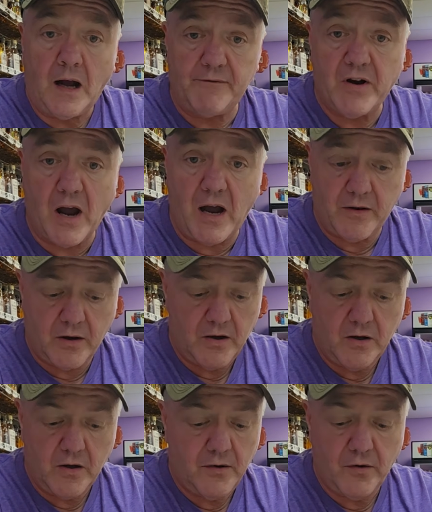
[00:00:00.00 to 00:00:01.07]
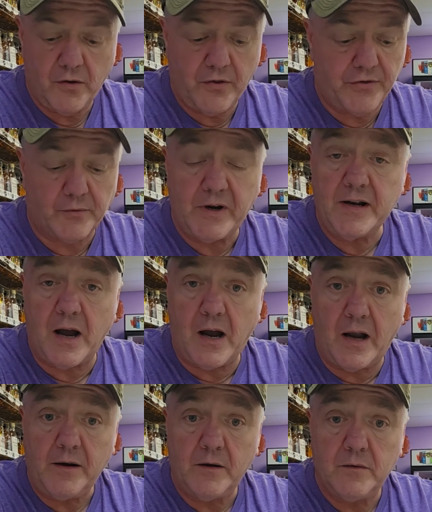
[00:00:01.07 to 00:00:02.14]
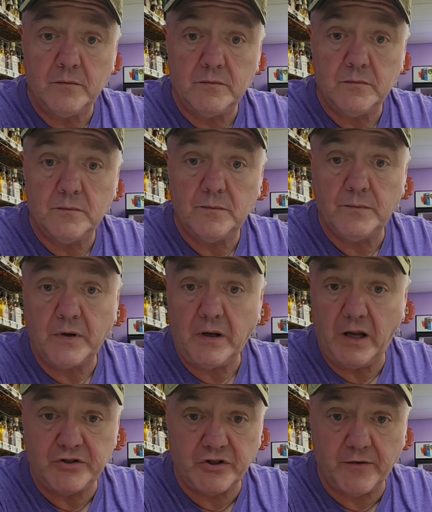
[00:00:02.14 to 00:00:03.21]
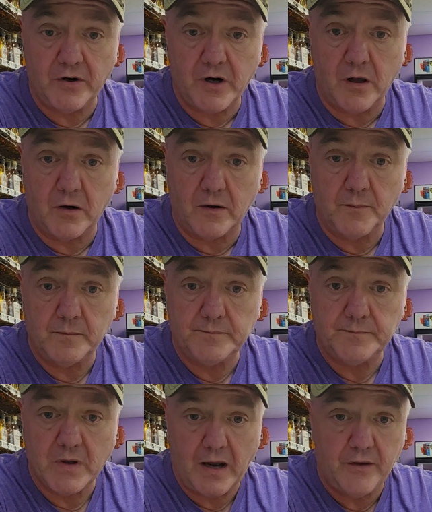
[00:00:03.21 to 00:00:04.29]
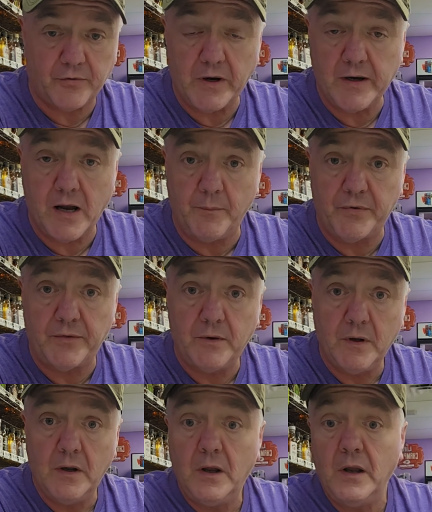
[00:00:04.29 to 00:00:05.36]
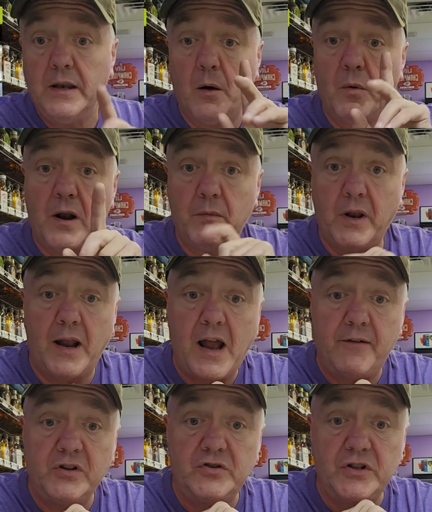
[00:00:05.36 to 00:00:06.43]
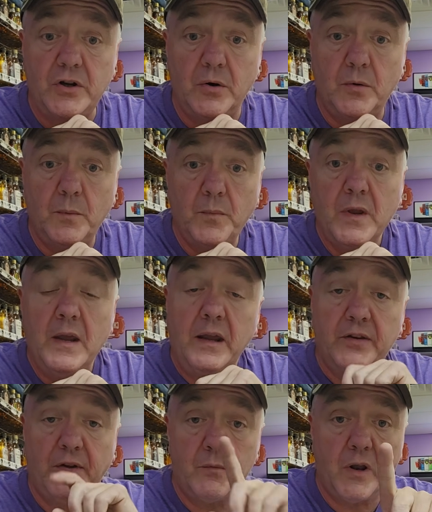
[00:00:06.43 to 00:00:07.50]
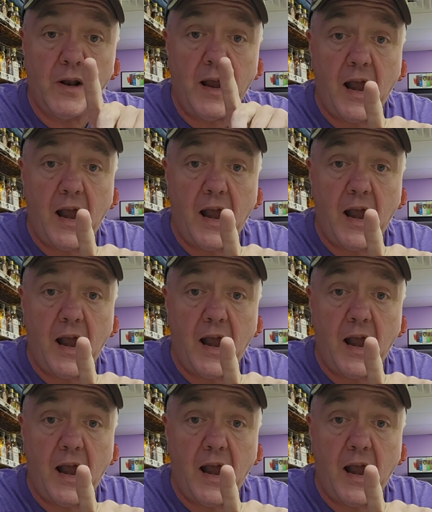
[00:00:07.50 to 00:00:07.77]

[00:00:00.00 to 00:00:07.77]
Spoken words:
I've got 3 die, each a different color, and 3 cups. Now what I'm going to have you do is I'm going to